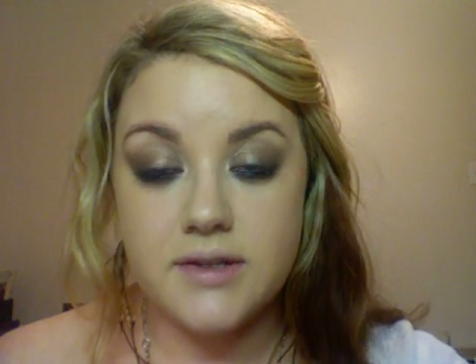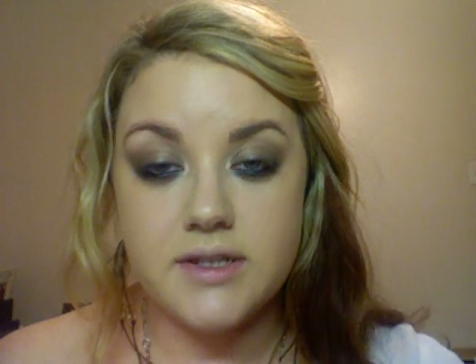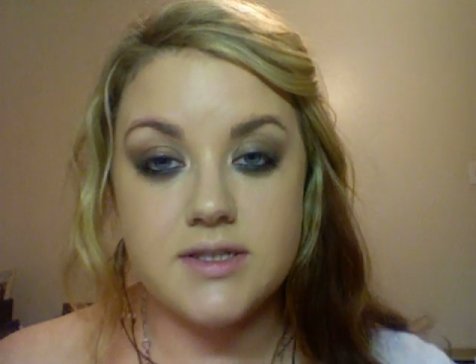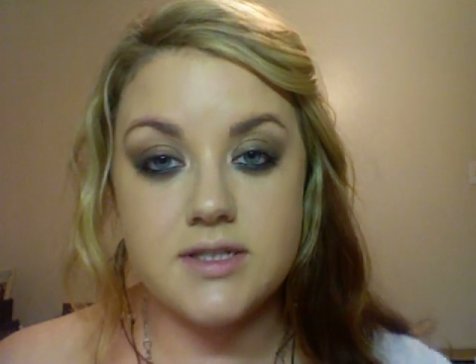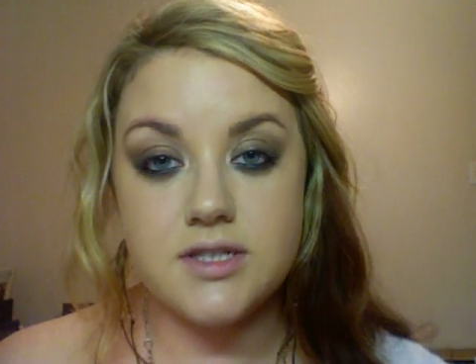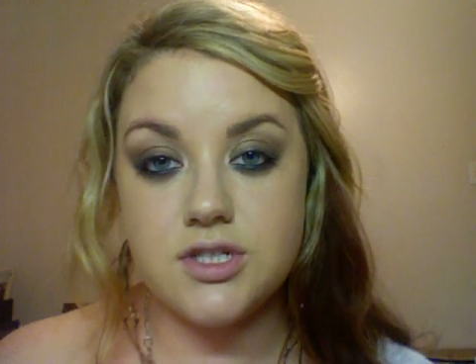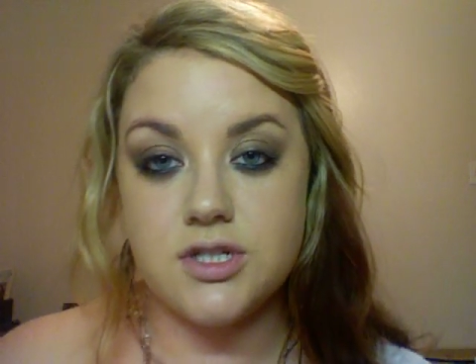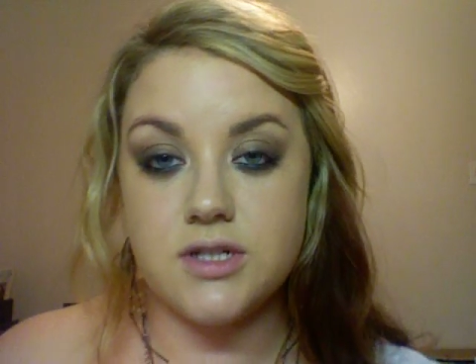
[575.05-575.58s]

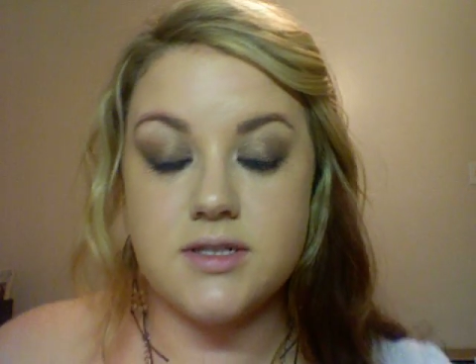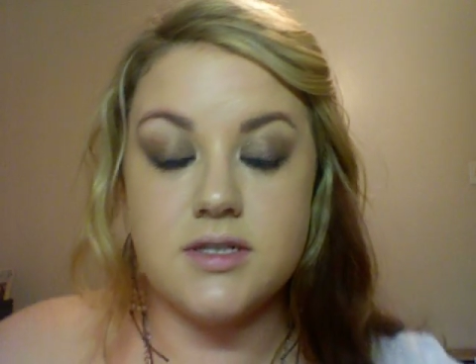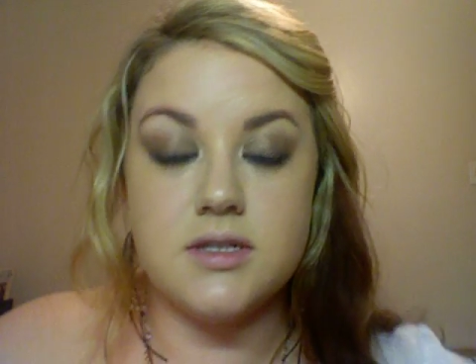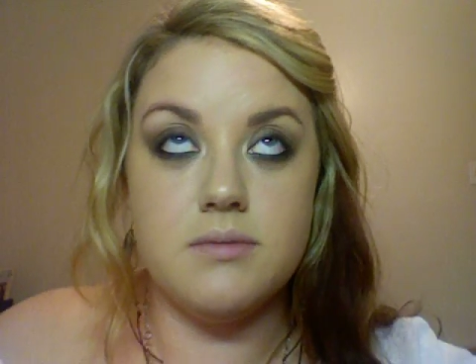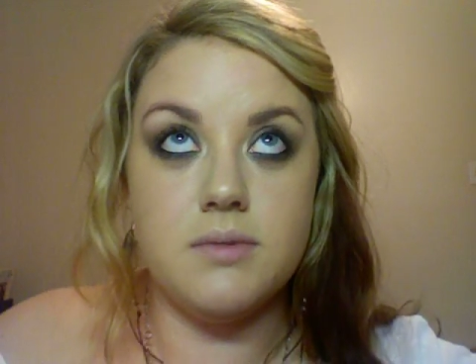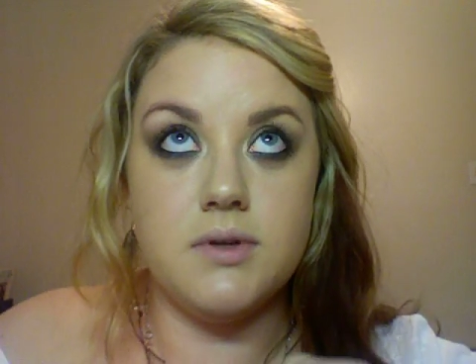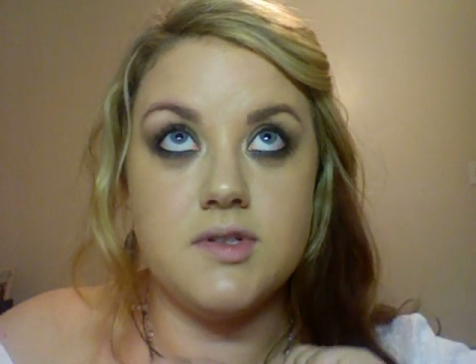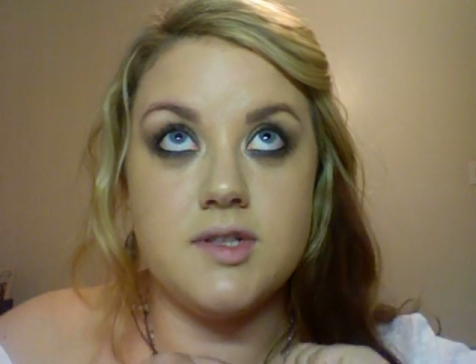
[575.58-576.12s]
This is
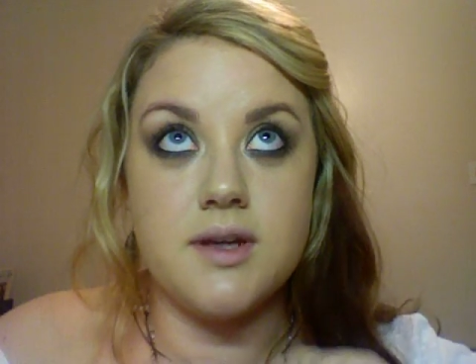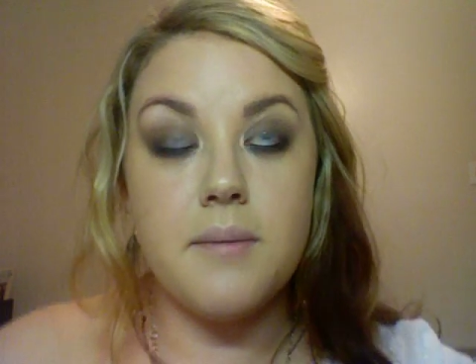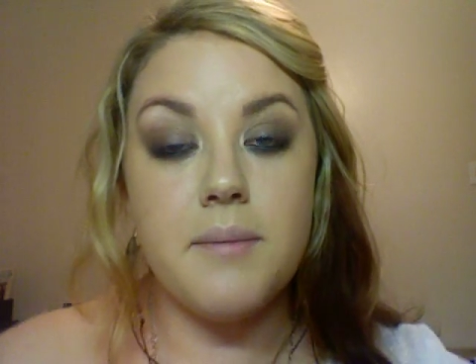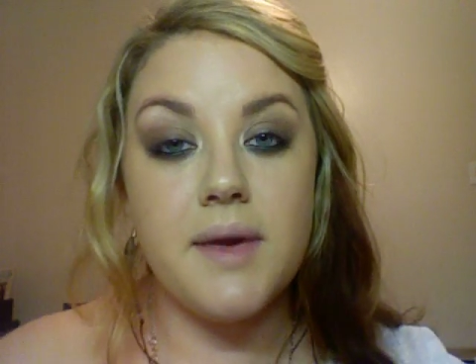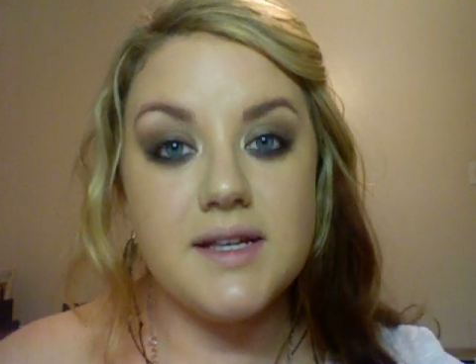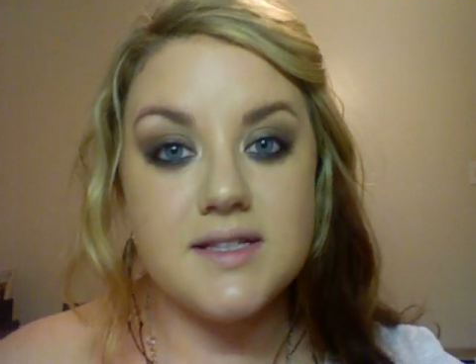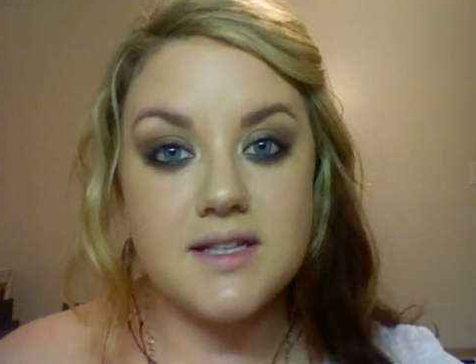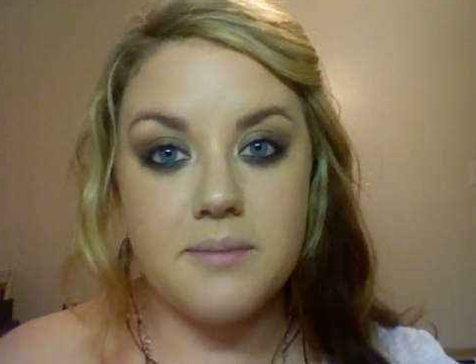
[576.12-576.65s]
just the most
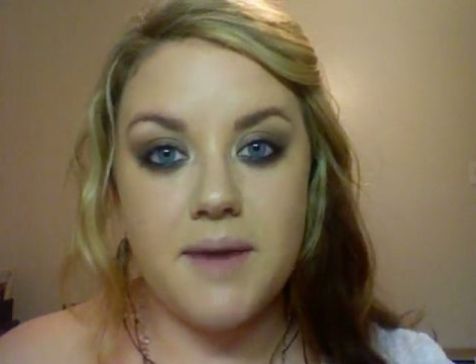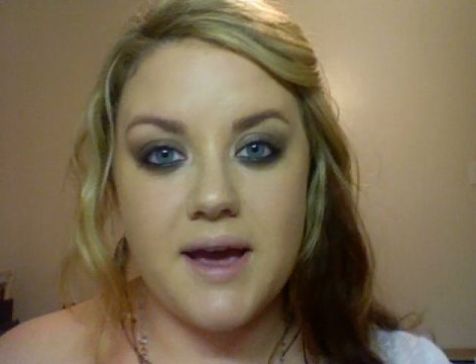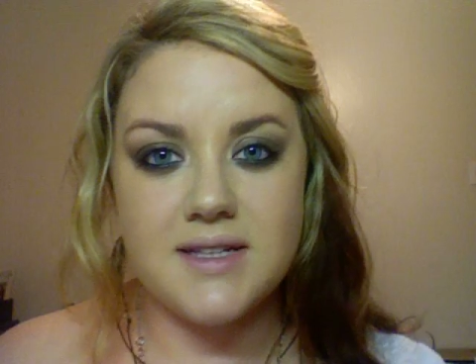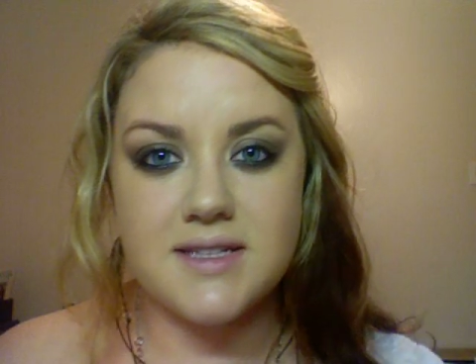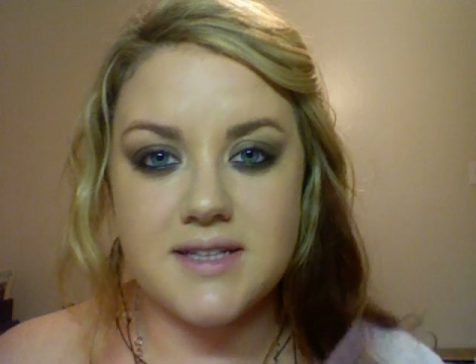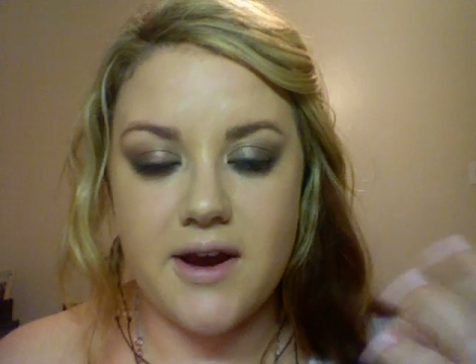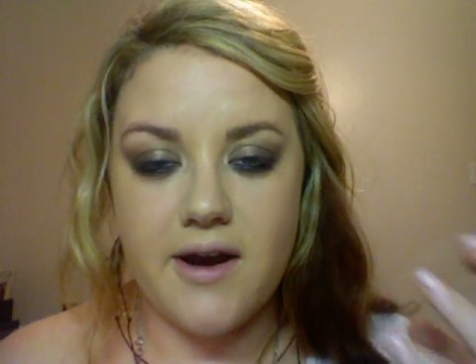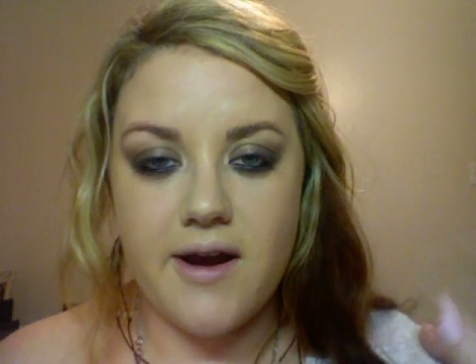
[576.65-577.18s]
amazing
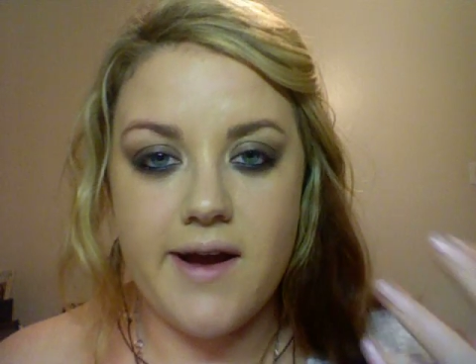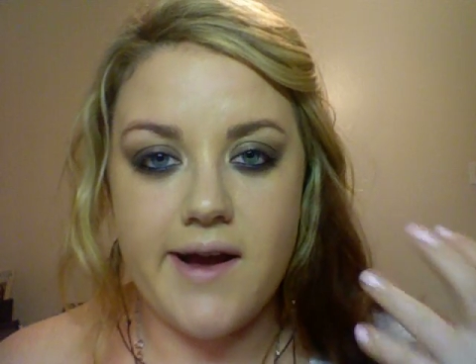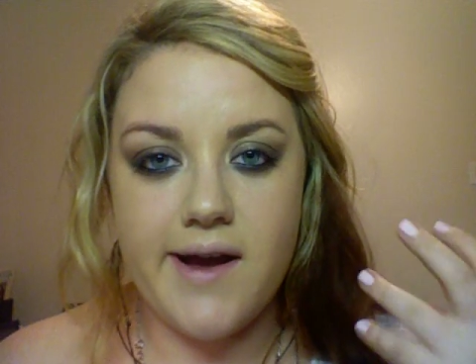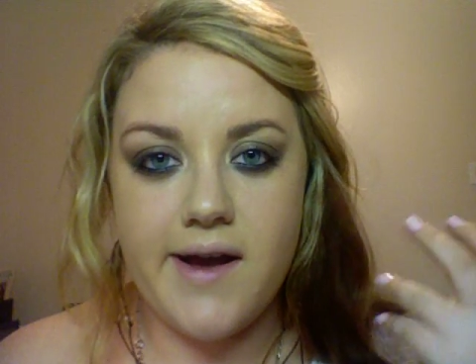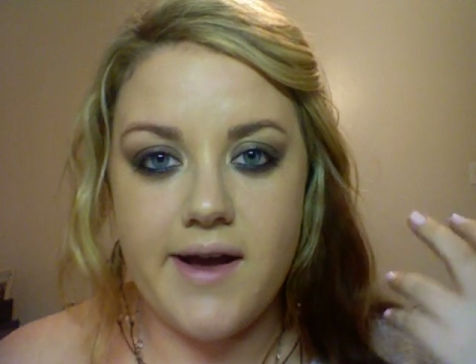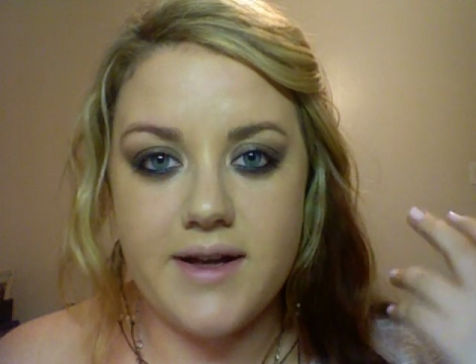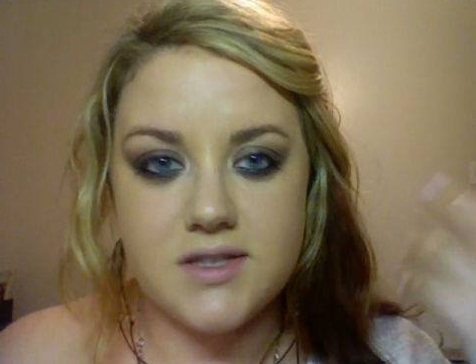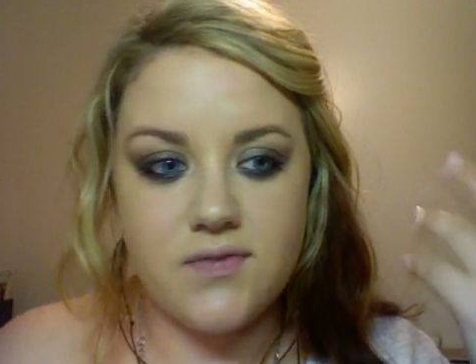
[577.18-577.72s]

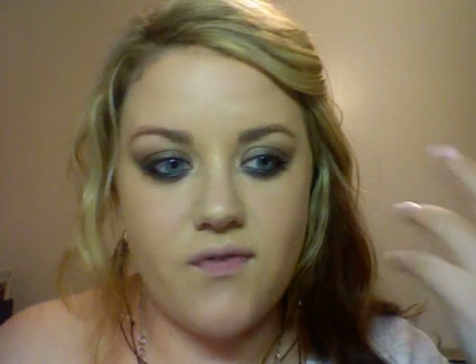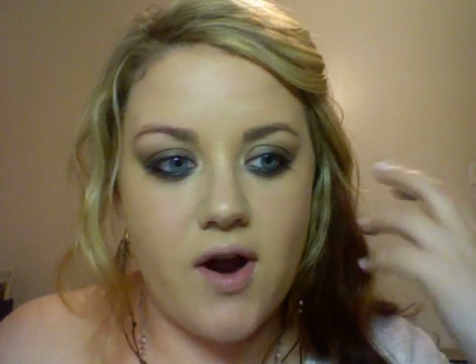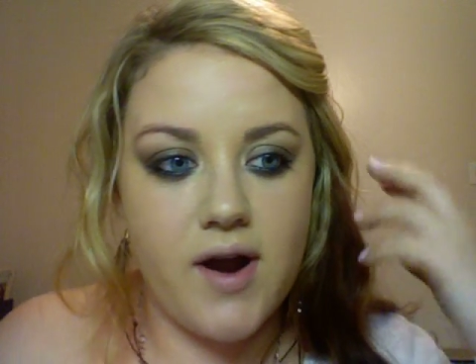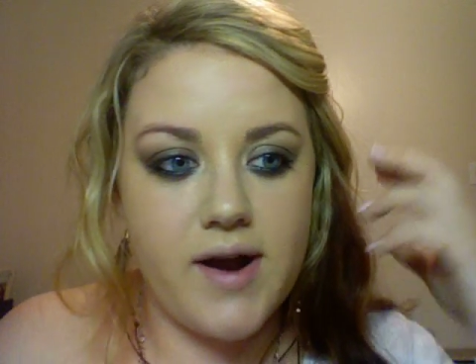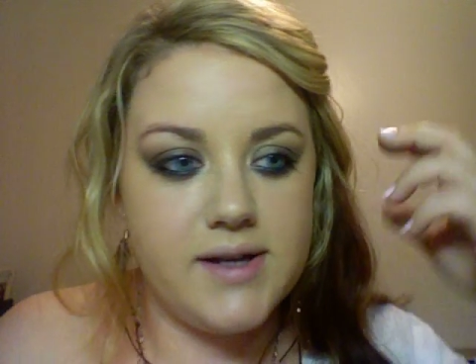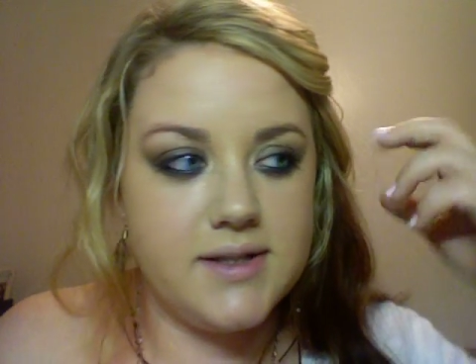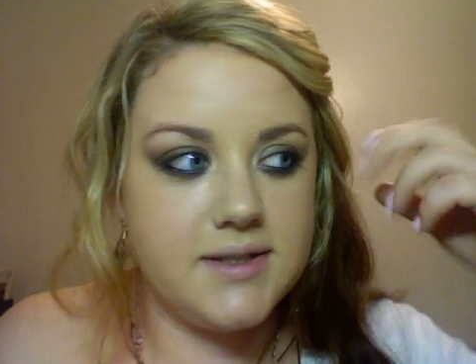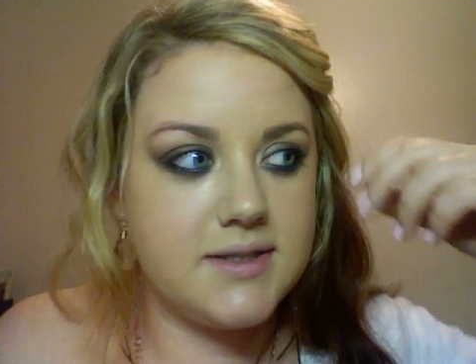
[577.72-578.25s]
mascara as
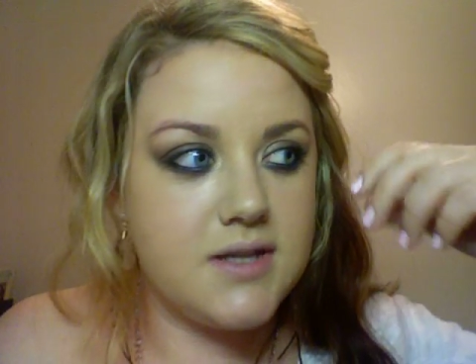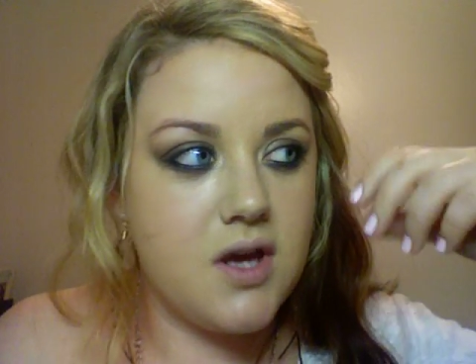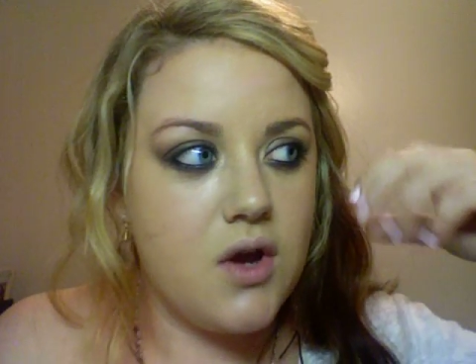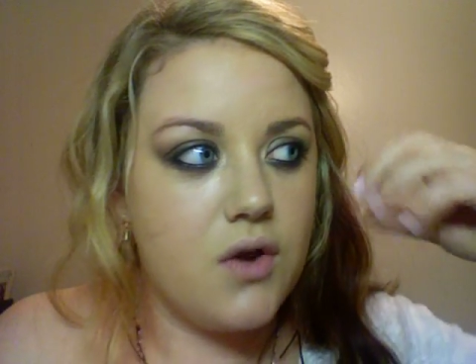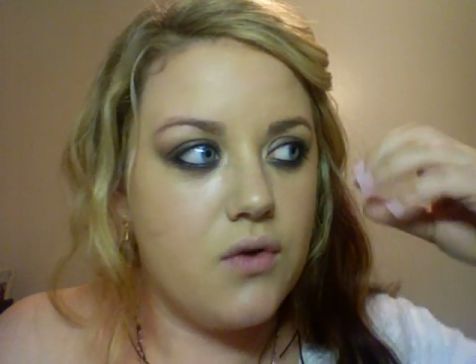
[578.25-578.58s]
far as